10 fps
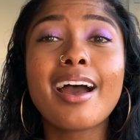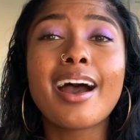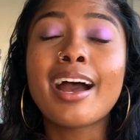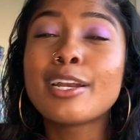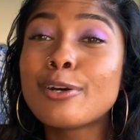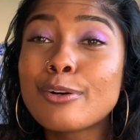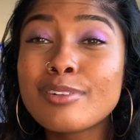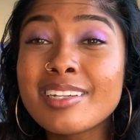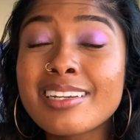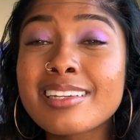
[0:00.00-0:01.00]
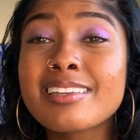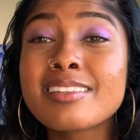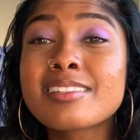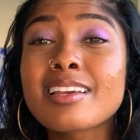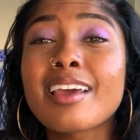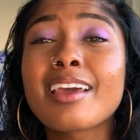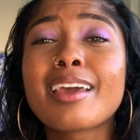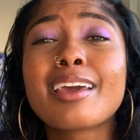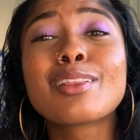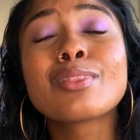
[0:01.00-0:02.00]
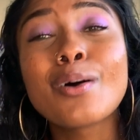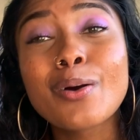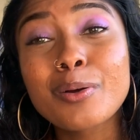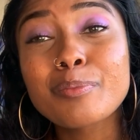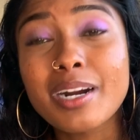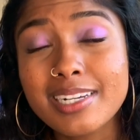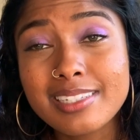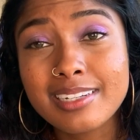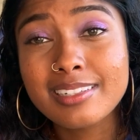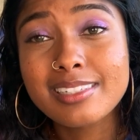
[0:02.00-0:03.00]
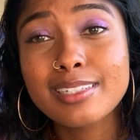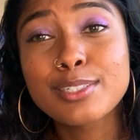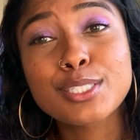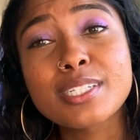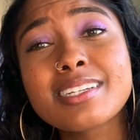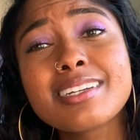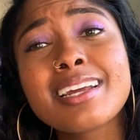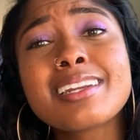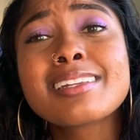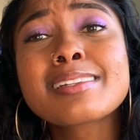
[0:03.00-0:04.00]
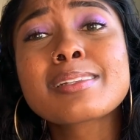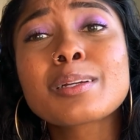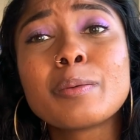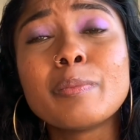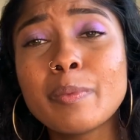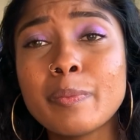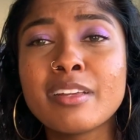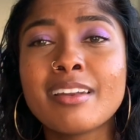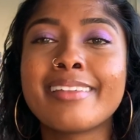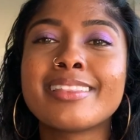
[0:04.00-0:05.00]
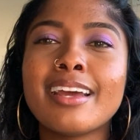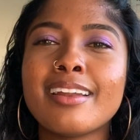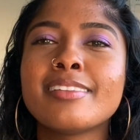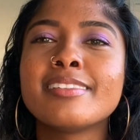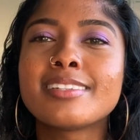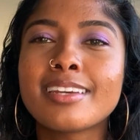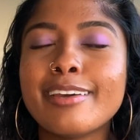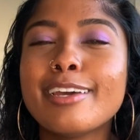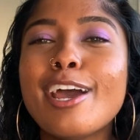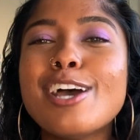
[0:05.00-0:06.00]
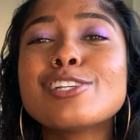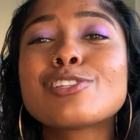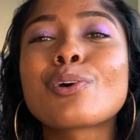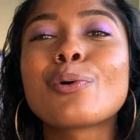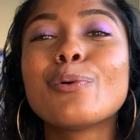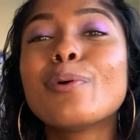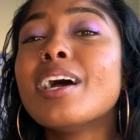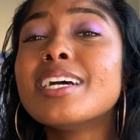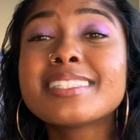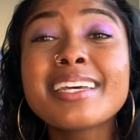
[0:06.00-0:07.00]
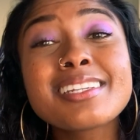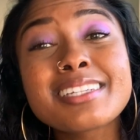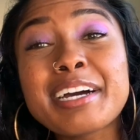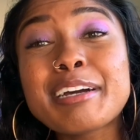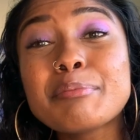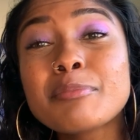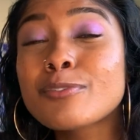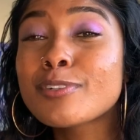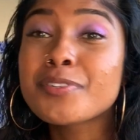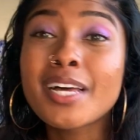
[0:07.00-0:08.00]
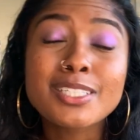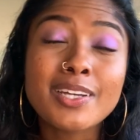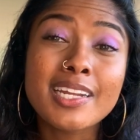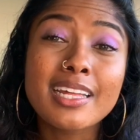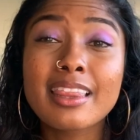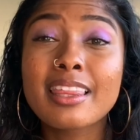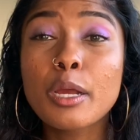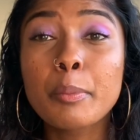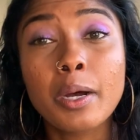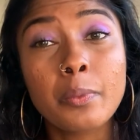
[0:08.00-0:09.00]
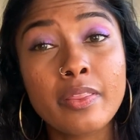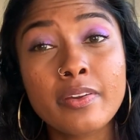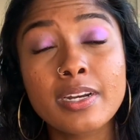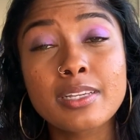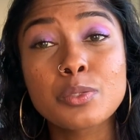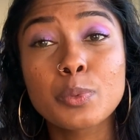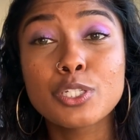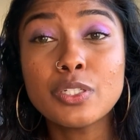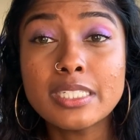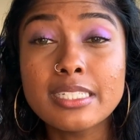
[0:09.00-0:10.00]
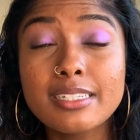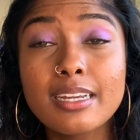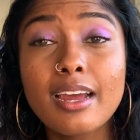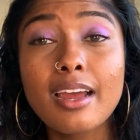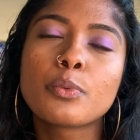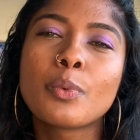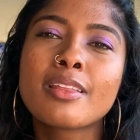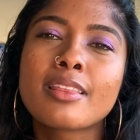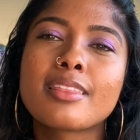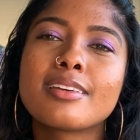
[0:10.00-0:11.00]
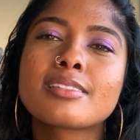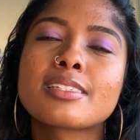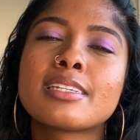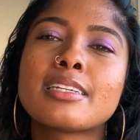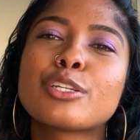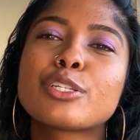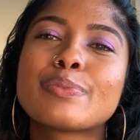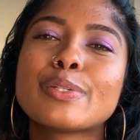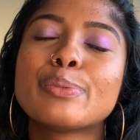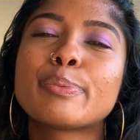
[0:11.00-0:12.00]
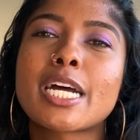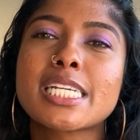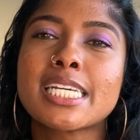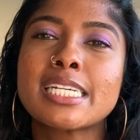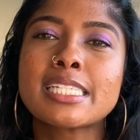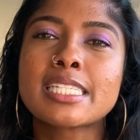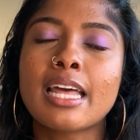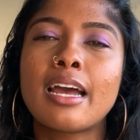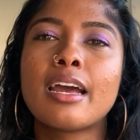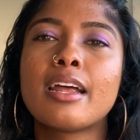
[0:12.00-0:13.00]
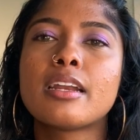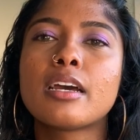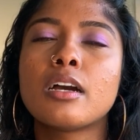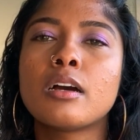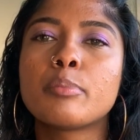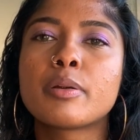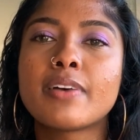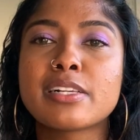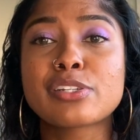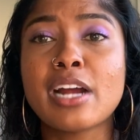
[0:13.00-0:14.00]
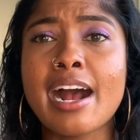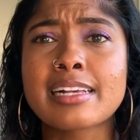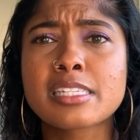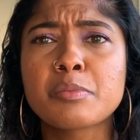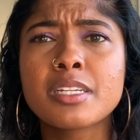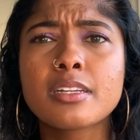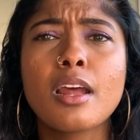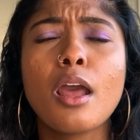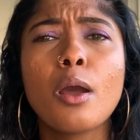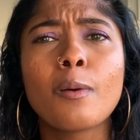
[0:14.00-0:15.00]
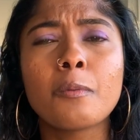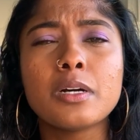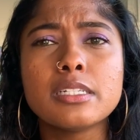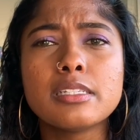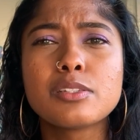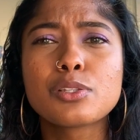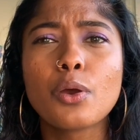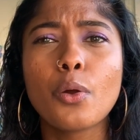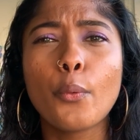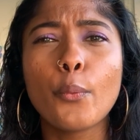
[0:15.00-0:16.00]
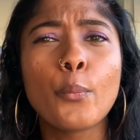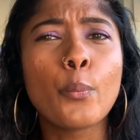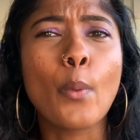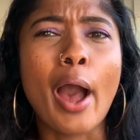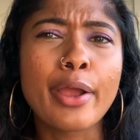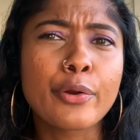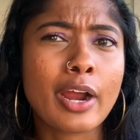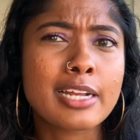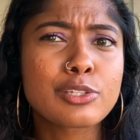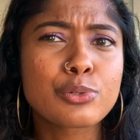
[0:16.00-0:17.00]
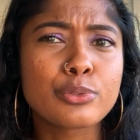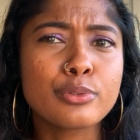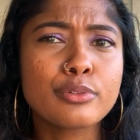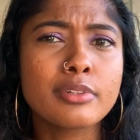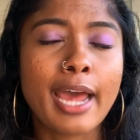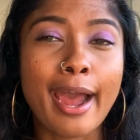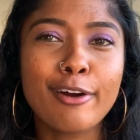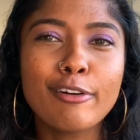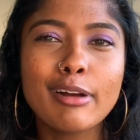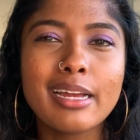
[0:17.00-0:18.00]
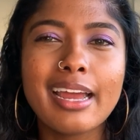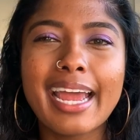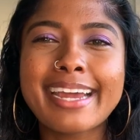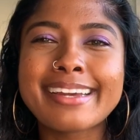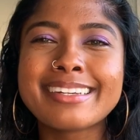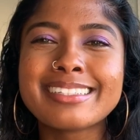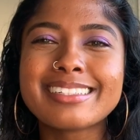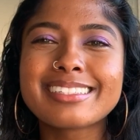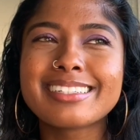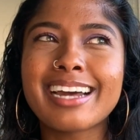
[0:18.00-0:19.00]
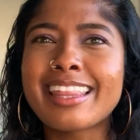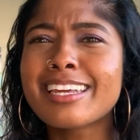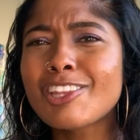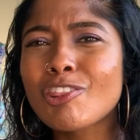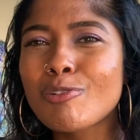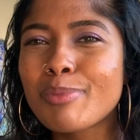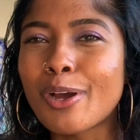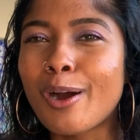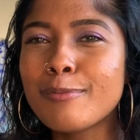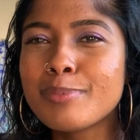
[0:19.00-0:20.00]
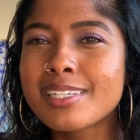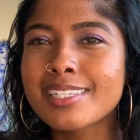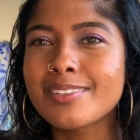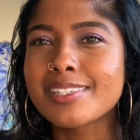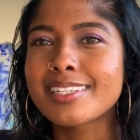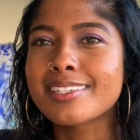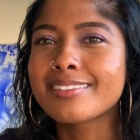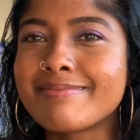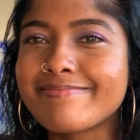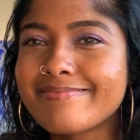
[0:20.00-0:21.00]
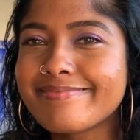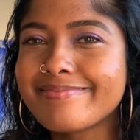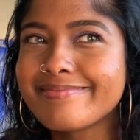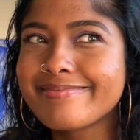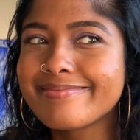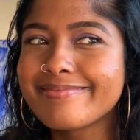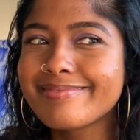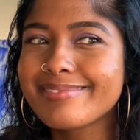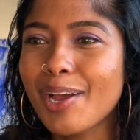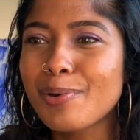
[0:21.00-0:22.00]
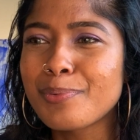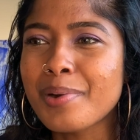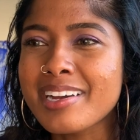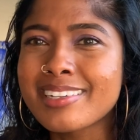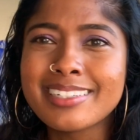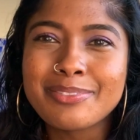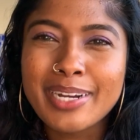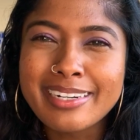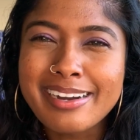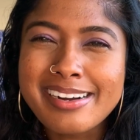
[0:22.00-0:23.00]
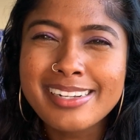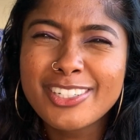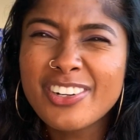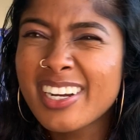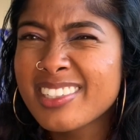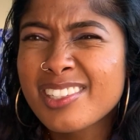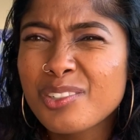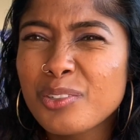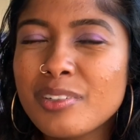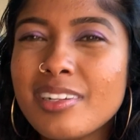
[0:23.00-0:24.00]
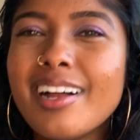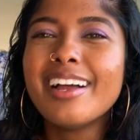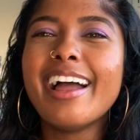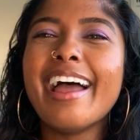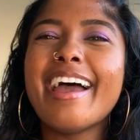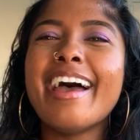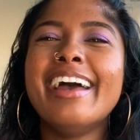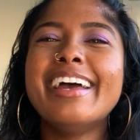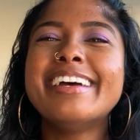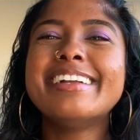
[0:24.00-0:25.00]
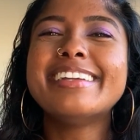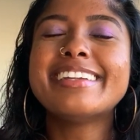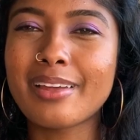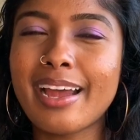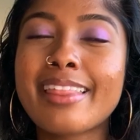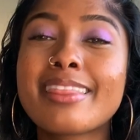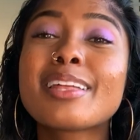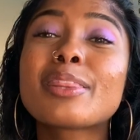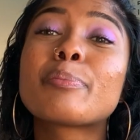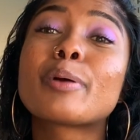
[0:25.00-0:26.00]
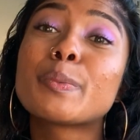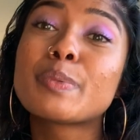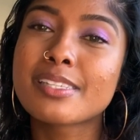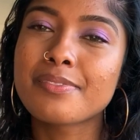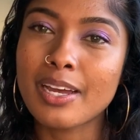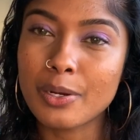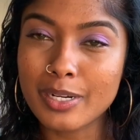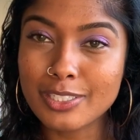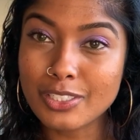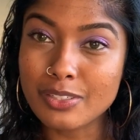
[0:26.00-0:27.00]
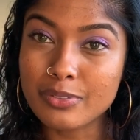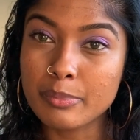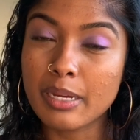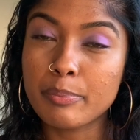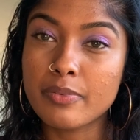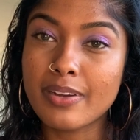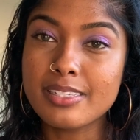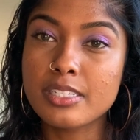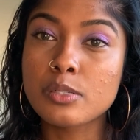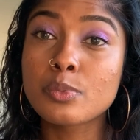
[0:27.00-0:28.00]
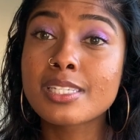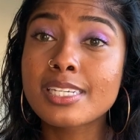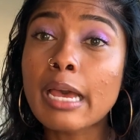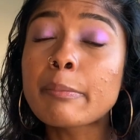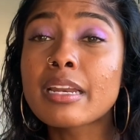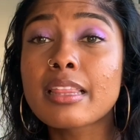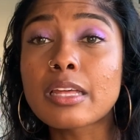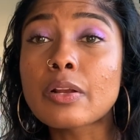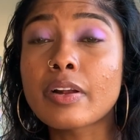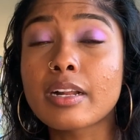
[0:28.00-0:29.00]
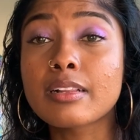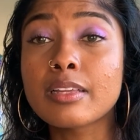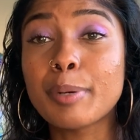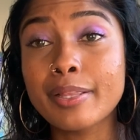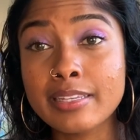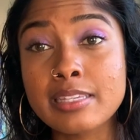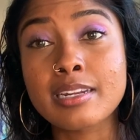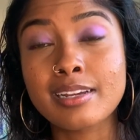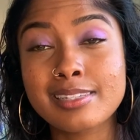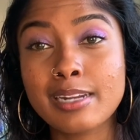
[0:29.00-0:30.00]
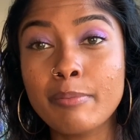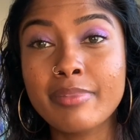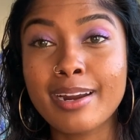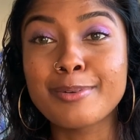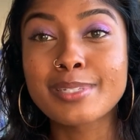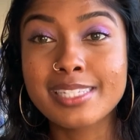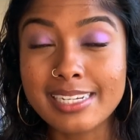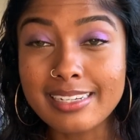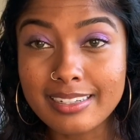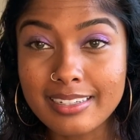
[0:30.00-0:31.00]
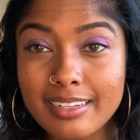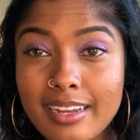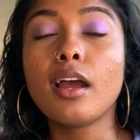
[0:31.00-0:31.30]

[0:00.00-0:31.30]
I know it is a long process and journey, and it is a commitment at the end of the day. So take time, reflect on it, think about whether it is what you need. One of the things in the interview process that a professor asked me was, why grad school now? And I think it threw me off because I was like, why not grad school? And I think the purpose of that question from that professor was to get me to think critically about this next step that I was taking.